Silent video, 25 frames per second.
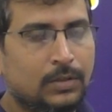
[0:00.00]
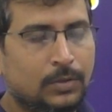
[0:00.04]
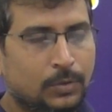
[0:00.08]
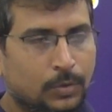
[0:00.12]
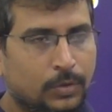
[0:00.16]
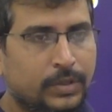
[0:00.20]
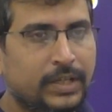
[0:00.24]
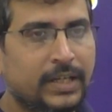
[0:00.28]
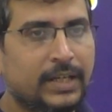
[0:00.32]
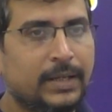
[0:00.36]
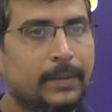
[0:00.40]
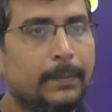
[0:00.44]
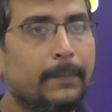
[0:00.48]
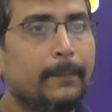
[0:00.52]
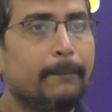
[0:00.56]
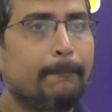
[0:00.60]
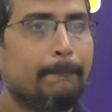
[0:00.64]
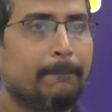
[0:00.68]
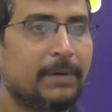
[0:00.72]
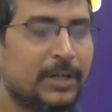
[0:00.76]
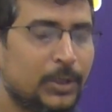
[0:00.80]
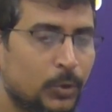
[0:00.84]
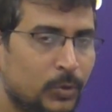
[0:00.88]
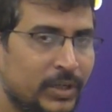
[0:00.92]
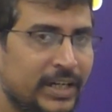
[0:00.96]
Okay,
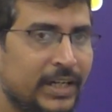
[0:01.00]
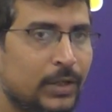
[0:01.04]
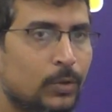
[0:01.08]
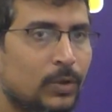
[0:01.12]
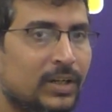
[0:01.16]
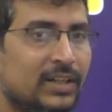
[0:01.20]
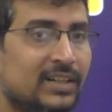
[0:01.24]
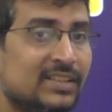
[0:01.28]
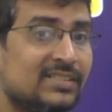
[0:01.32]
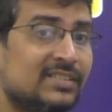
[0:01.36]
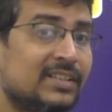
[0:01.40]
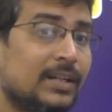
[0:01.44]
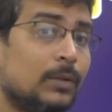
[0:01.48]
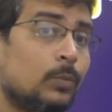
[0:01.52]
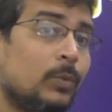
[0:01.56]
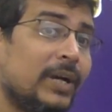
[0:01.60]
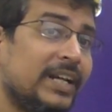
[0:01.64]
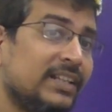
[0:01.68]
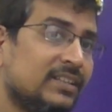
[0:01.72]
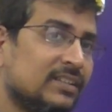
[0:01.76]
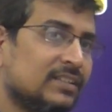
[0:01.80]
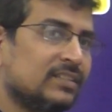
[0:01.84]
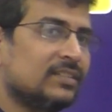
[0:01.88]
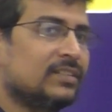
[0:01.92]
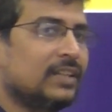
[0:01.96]
but you need to understand
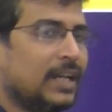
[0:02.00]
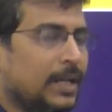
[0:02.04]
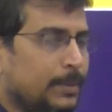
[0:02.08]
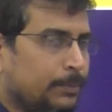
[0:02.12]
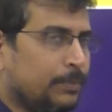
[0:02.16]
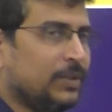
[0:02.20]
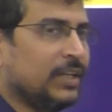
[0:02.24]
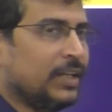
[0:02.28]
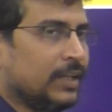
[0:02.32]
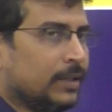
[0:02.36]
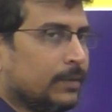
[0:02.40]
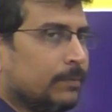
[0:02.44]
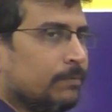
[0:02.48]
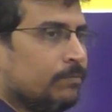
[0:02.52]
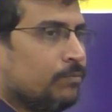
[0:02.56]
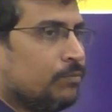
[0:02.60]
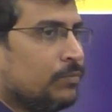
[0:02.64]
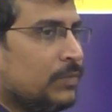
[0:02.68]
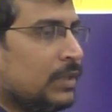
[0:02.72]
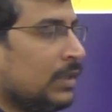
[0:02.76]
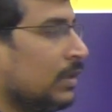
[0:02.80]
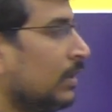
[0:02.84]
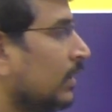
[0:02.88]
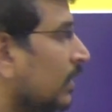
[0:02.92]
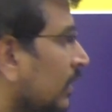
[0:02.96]
why this is happening.
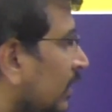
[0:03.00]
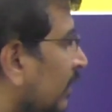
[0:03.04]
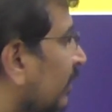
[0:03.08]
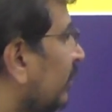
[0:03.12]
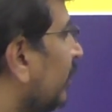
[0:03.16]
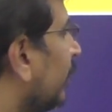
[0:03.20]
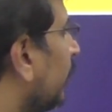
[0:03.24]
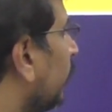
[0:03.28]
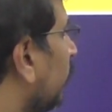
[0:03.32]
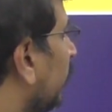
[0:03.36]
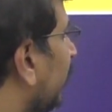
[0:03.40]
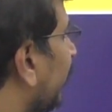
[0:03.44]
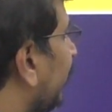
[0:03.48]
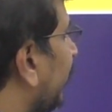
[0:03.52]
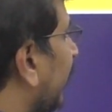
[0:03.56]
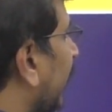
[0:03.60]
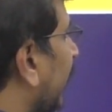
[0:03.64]
Listen to this